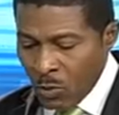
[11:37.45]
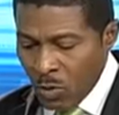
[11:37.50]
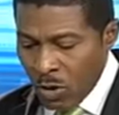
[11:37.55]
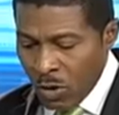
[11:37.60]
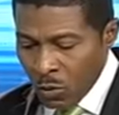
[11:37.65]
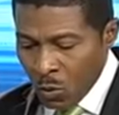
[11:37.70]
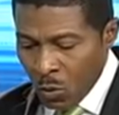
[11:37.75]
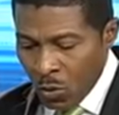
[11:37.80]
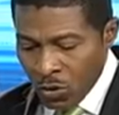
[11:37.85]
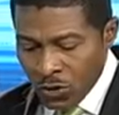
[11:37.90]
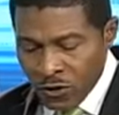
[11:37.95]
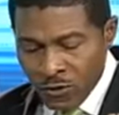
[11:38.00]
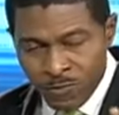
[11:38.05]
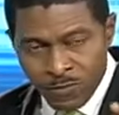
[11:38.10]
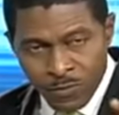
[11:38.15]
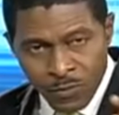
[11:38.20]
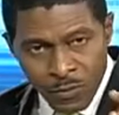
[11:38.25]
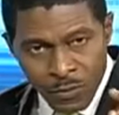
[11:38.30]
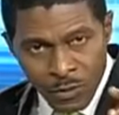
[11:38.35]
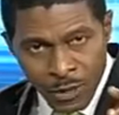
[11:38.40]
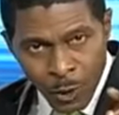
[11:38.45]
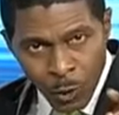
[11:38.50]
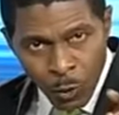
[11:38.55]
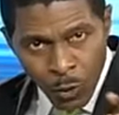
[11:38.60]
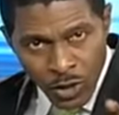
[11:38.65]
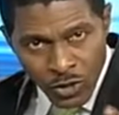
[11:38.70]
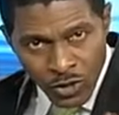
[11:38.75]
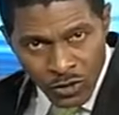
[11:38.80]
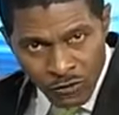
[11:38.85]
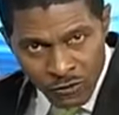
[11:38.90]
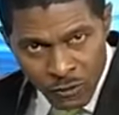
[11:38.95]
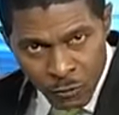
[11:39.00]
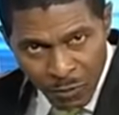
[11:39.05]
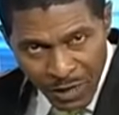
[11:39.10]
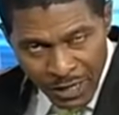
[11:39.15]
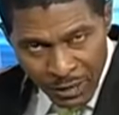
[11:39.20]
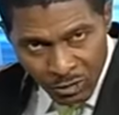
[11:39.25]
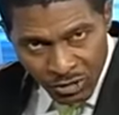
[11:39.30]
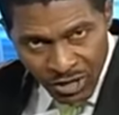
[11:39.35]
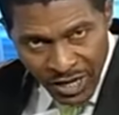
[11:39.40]
One was the question of
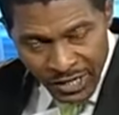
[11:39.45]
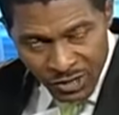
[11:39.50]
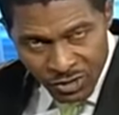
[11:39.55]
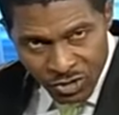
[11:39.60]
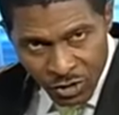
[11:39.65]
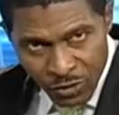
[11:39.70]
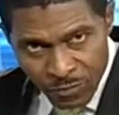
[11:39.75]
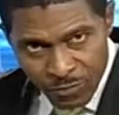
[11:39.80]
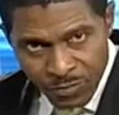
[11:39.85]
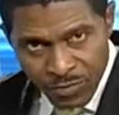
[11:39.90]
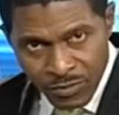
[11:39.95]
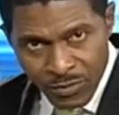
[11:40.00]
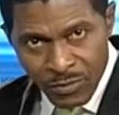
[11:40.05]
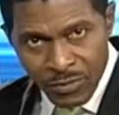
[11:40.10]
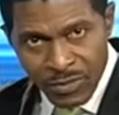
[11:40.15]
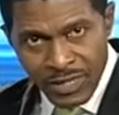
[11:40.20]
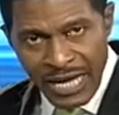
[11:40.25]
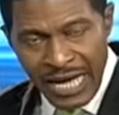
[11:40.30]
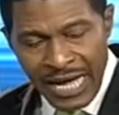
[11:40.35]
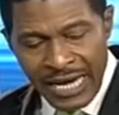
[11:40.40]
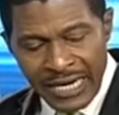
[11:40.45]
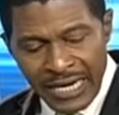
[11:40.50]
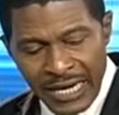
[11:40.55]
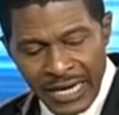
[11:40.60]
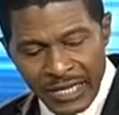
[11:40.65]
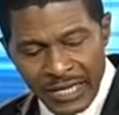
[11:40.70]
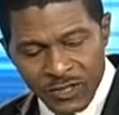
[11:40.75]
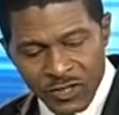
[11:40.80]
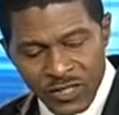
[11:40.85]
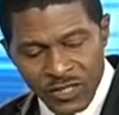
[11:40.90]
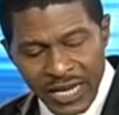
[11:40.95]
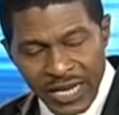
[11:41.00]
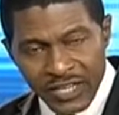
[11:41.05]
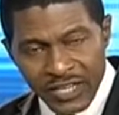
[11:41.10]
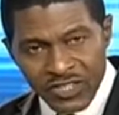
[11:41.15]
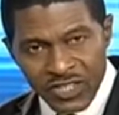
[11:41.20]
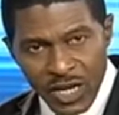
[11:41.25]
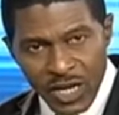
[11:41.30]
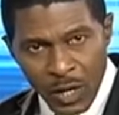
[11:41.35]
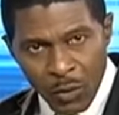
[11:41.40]
speculation and its
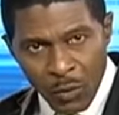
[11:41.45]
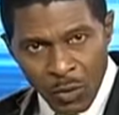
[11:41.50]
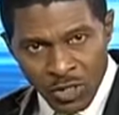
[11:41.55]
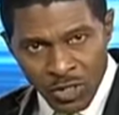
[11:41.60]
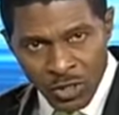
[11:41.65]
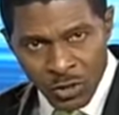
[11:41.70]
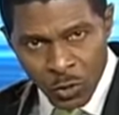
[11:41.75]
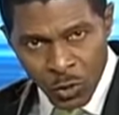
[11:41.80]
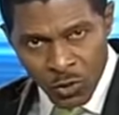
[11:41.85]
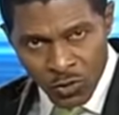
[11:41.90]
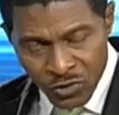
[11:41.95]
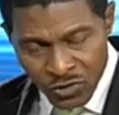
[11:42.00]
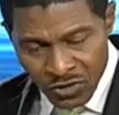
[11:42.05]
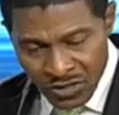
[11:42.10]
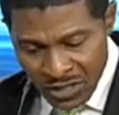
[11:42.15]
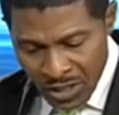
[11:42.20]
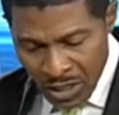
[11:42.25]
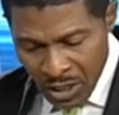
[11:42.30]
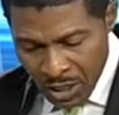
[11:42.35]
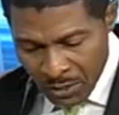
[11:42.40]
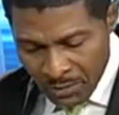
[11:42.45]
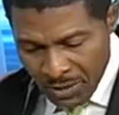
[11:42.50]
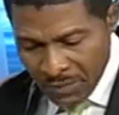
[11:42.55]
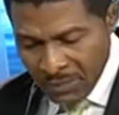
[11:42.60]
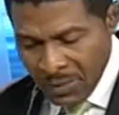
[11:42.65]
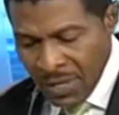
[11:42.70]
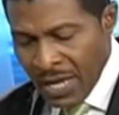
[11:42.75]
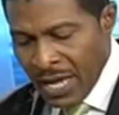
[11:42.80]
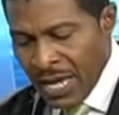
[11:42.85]
danger and what it does to the economy.